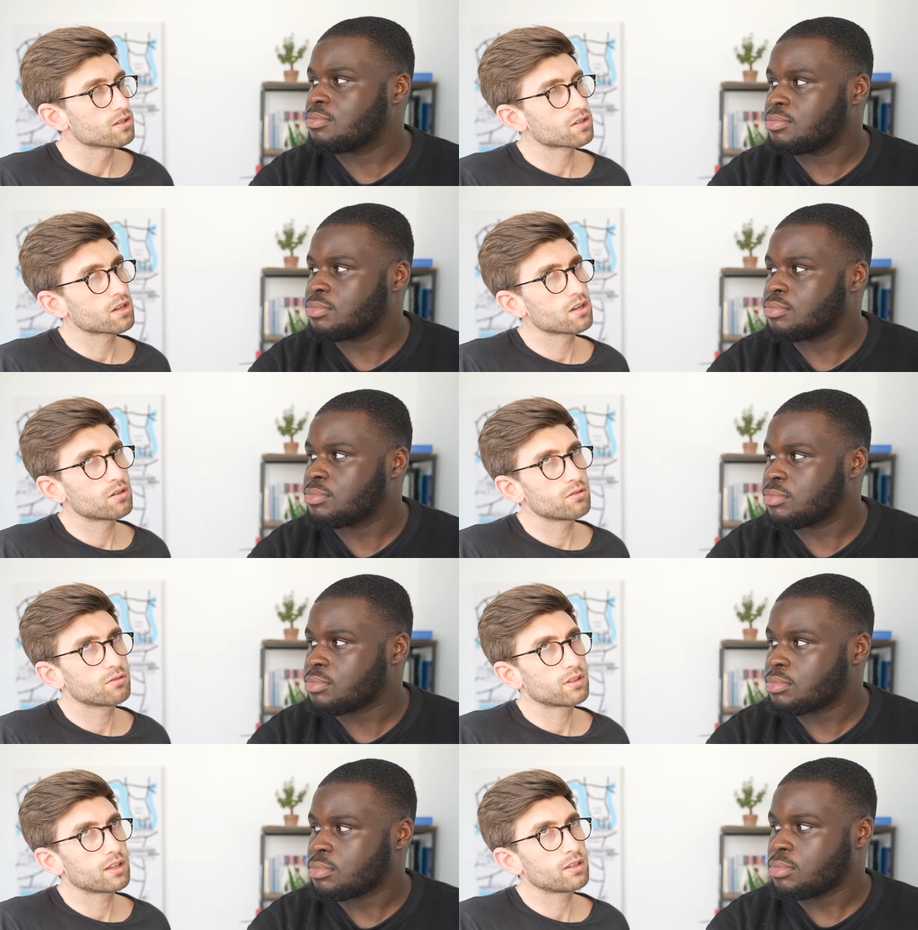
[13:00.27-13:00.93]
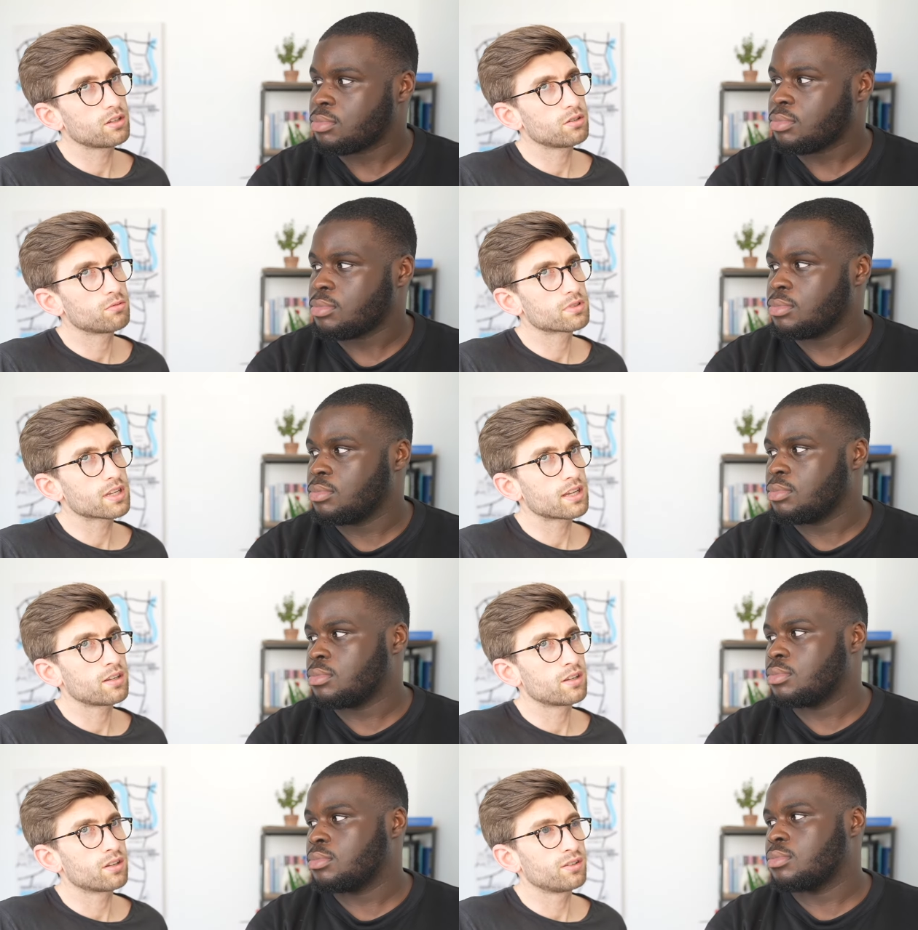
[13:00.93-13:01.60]
Speaker 1: So then you're
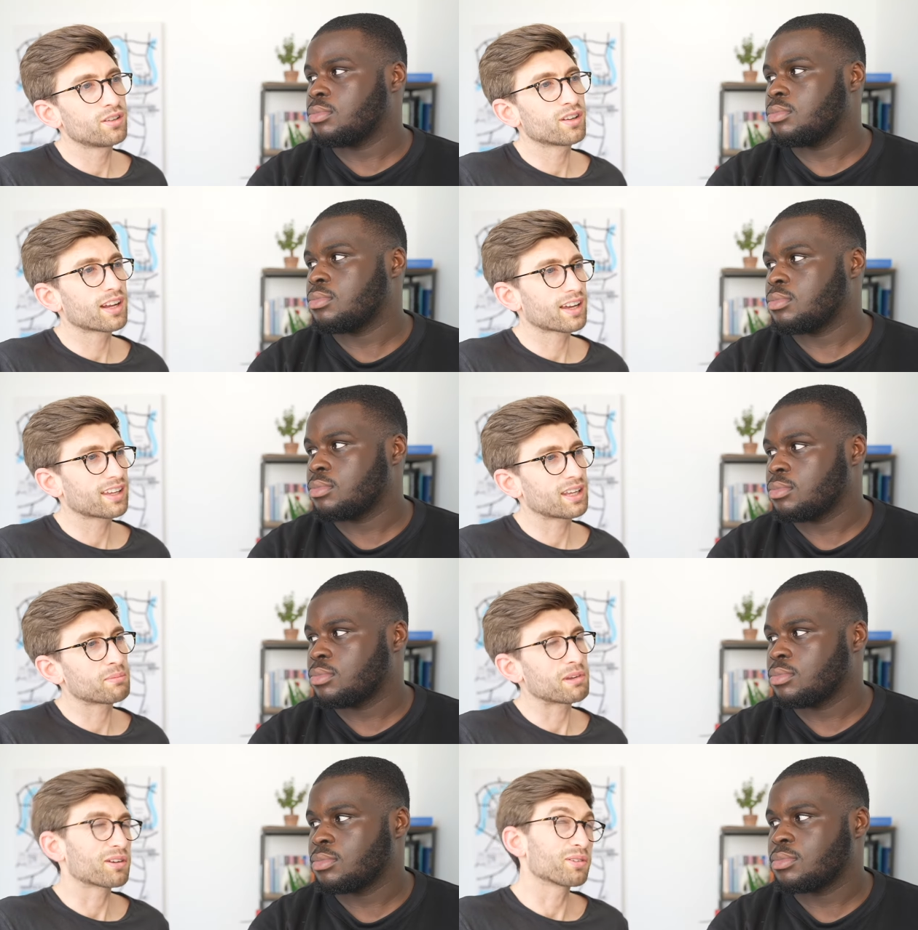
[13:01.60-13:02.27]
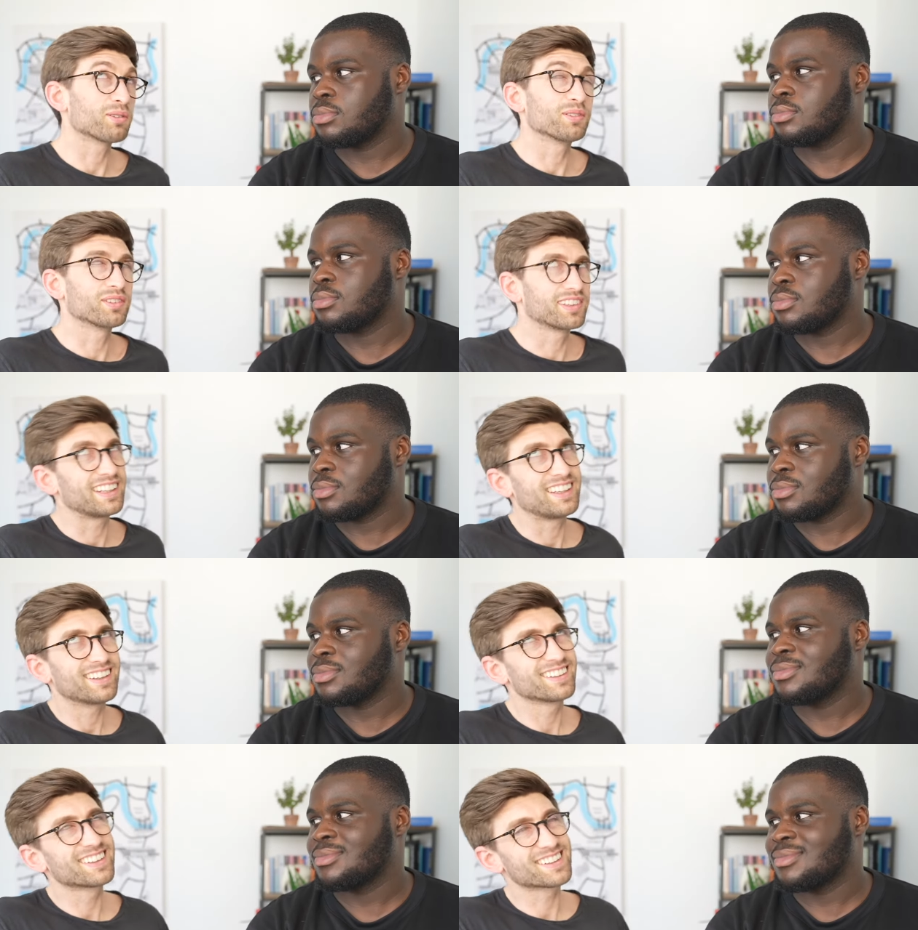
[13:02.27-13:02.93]
saying non-academic, or
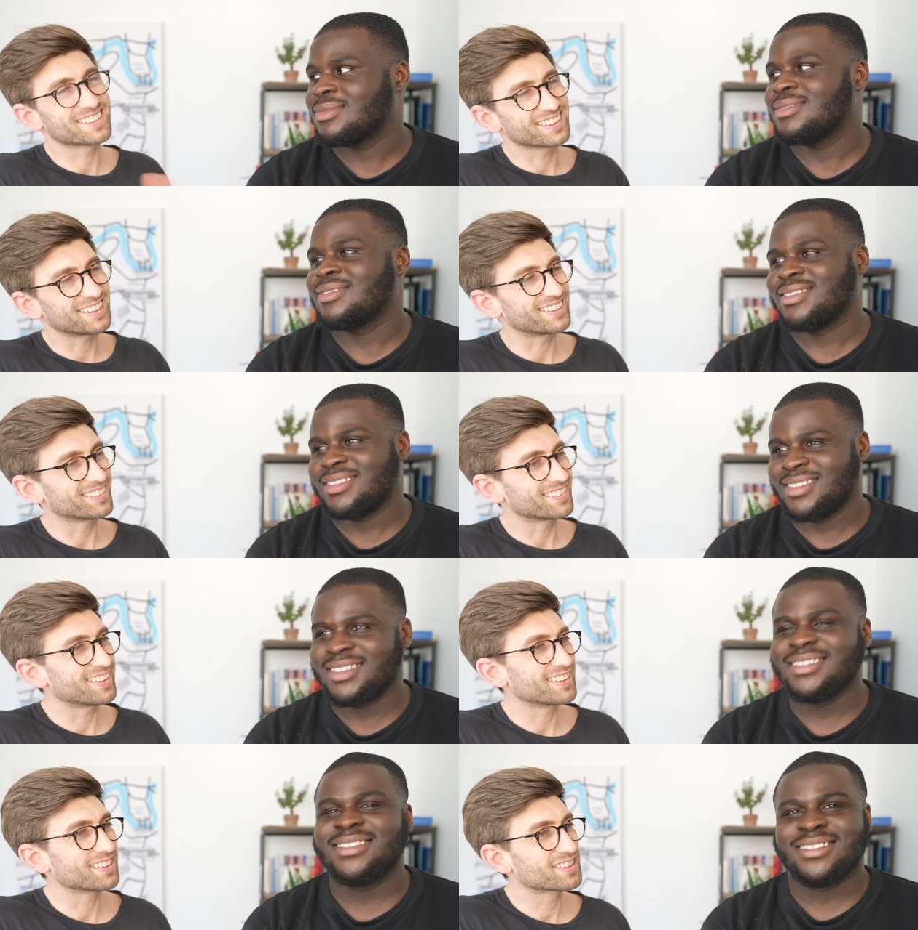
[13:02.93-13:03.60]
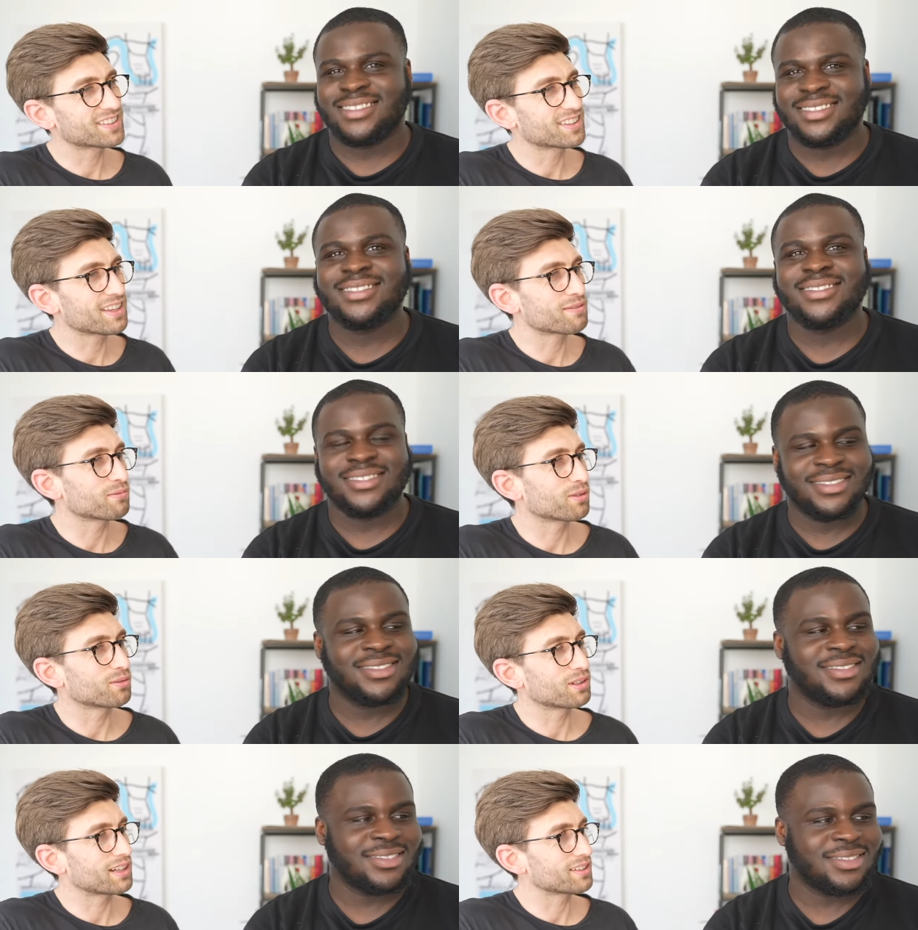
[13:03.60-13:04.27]
the other side of things. So
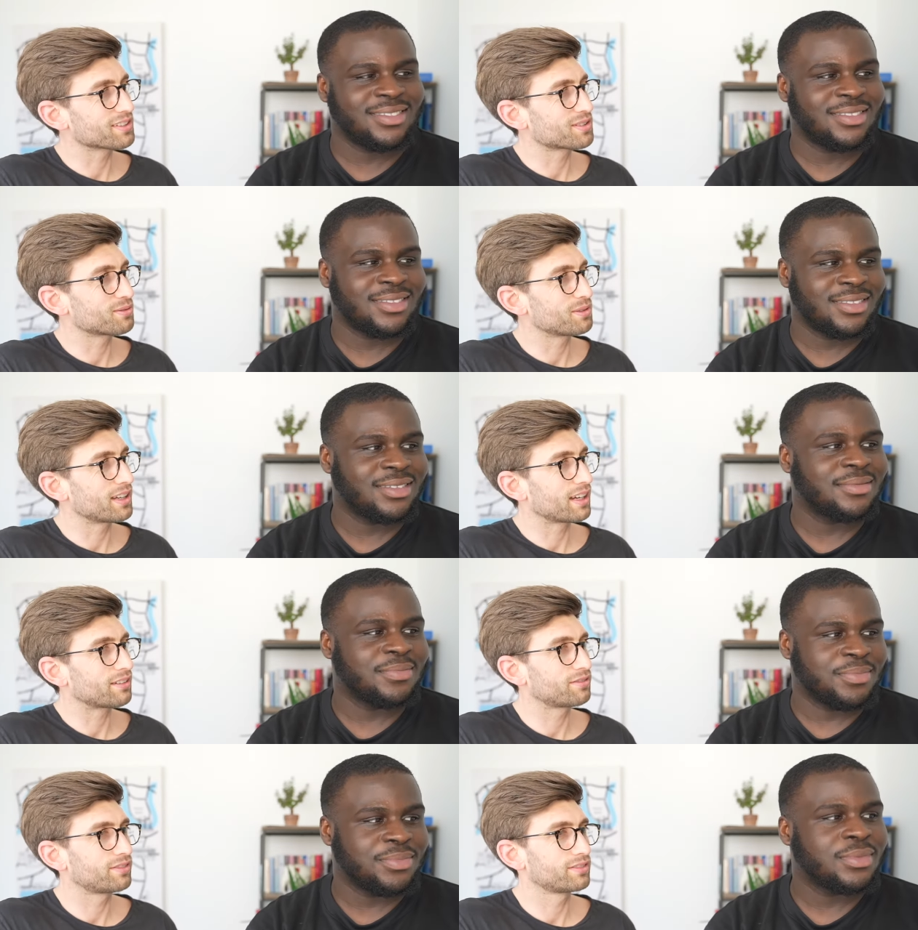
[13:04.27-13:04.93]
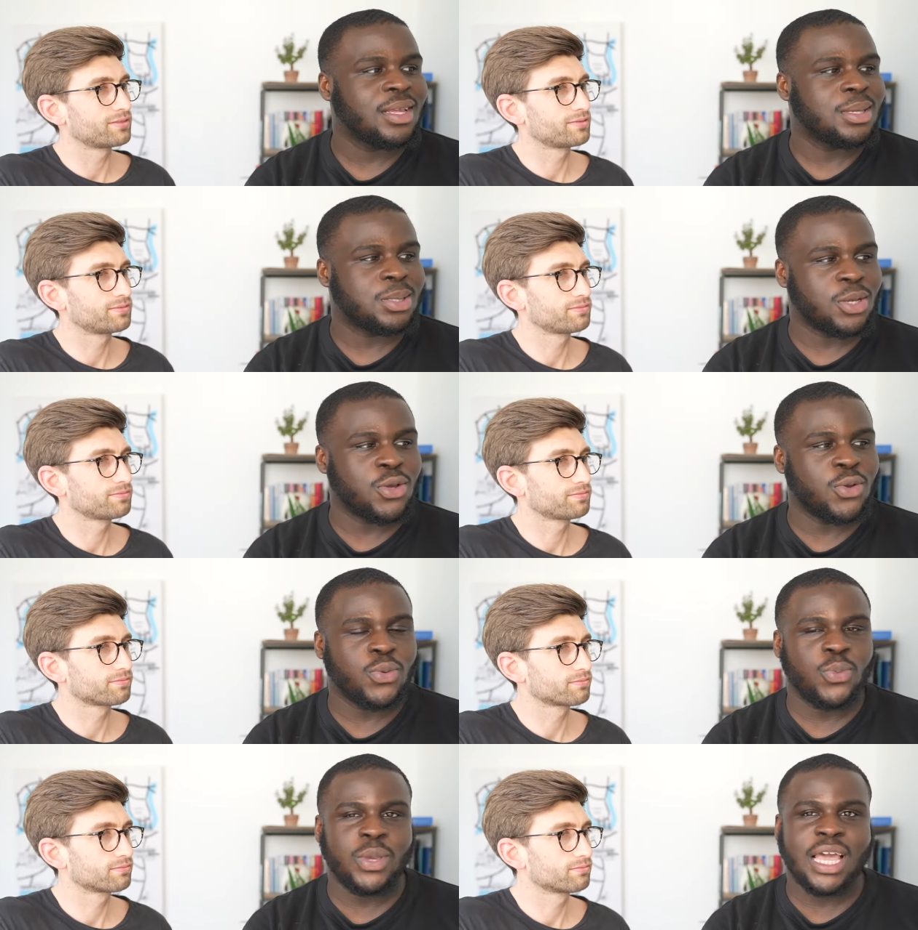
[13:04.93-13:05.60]
then what else do we have?
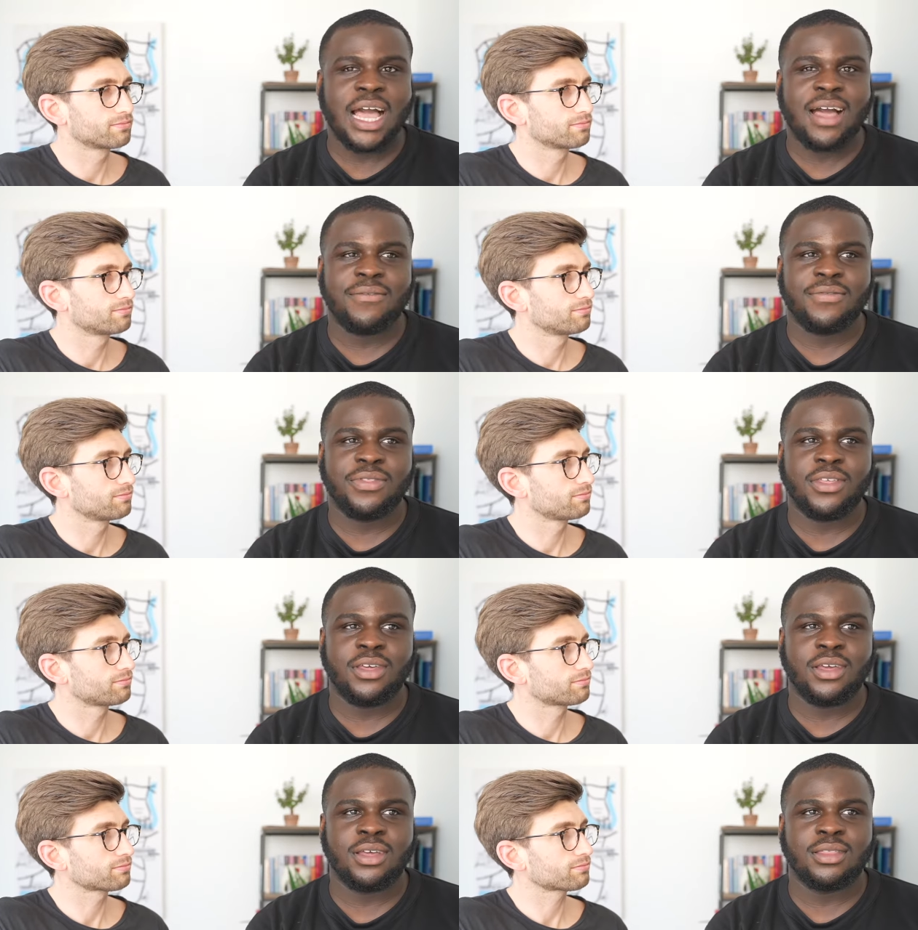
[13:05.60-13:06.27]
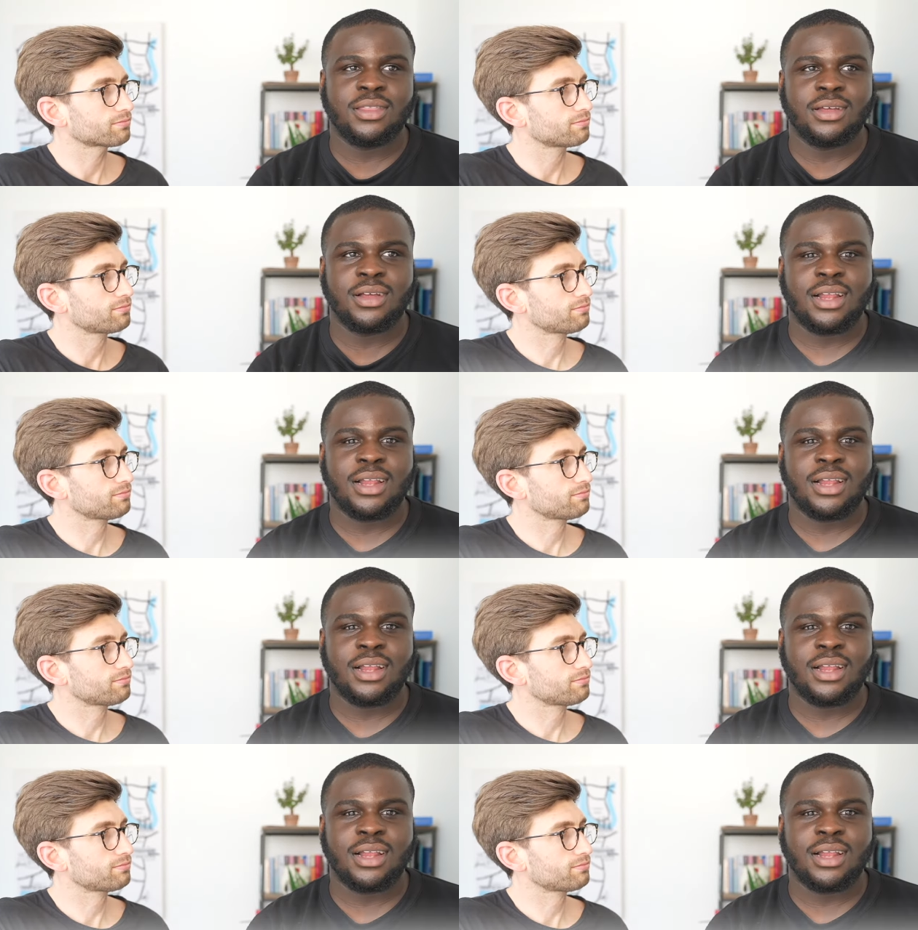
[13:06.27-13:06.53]
Speaker 2: So we have the